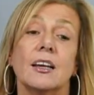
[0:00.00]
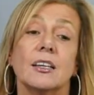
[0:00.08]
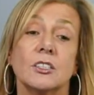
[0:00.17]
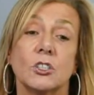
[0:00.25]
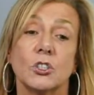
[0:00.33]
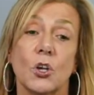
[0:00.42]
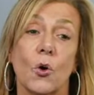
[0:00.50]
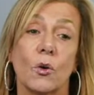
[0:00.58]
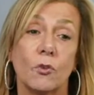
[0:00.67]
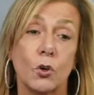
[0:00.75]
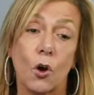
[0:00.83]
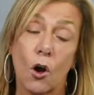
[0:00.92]
And so
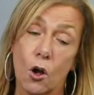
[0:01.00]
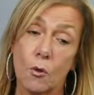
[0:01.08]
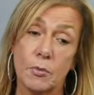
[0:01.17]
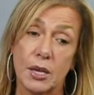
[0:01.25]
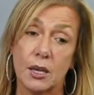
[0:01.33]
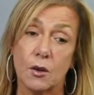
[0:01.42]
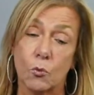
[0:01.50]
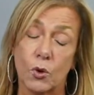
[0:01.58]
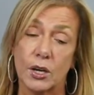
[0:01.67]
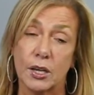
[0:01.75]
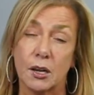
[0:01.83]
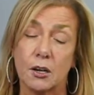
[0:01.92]
if you call me at
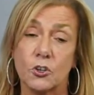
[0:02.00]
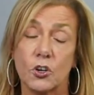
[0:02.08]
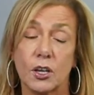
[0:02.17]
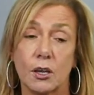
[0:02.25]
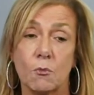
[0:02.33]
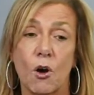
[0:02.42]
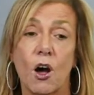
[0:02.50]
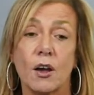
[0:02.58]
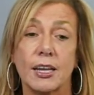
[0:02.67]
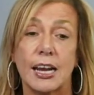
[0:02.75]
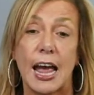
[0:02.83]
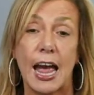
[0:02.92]
1-800-KIM-HAWK and